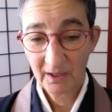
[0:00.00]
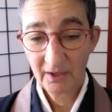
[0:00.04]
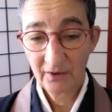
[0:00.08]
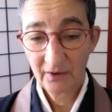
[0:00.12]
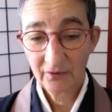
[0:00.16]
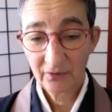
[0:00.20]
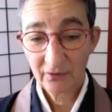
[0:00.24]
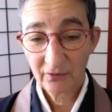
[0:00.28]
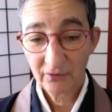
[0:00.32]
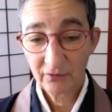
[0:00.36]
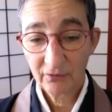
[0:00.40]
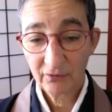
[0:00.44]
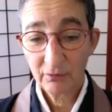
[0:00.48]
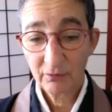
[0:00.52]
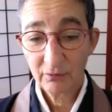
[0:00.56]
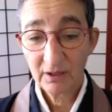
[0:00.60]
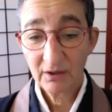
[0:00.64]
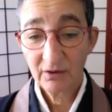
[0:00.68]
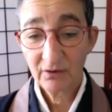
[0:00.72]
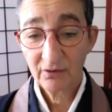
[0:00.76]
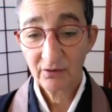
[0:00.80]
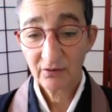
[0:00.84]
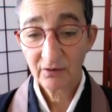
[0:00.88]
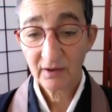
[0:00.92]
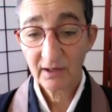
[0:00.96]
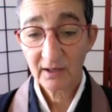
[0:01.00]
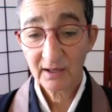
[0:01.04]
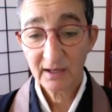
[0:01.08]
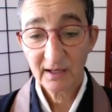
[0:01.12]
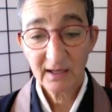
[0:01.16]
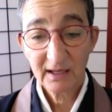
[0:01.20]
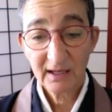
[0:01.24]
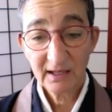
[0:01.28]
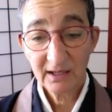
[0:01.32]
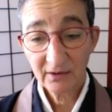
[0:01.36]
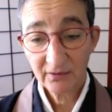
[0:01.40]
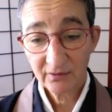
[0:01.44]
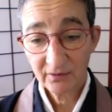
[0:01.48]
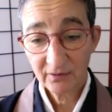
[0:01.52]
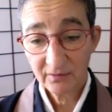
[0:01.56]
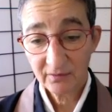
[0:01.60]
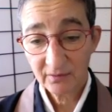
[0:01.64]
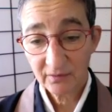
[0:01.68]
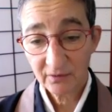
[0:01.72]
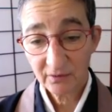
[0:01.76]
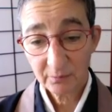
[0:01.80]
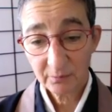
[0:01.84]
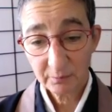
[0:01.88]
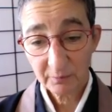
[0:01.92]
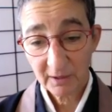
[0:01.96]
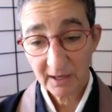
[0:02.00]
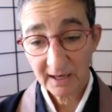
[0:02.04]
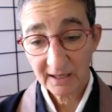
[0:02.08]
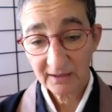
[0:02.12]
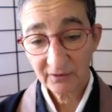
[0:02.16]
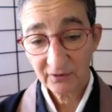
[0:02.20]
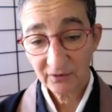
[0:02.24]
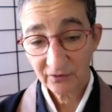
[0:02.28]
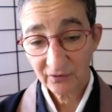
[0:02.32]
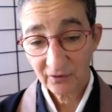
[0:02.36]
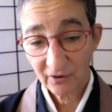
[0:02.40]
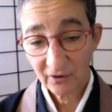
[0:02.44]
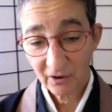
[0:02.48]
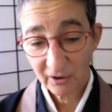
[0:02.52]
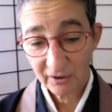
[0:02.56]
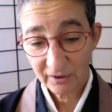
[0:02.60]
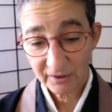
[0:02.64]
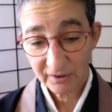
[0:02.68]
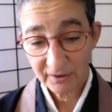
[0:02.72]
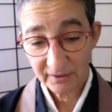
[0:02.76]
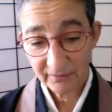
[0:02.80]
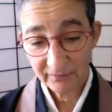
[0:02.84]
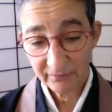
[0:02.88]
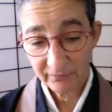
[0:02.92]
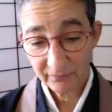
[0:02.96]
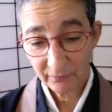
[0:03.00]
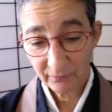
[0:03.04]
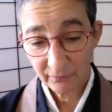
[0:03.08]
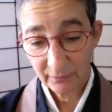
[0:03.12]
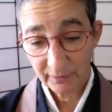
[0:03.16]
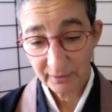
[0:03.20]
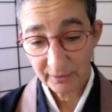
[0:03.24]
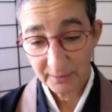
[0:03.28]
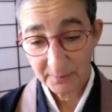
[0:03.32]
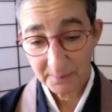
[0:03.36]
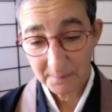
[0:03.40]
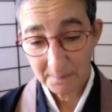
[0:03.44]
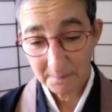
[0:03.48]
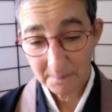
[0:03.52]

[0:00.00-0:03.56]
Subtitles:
Suzuki said, isn't this practice hard enough for you?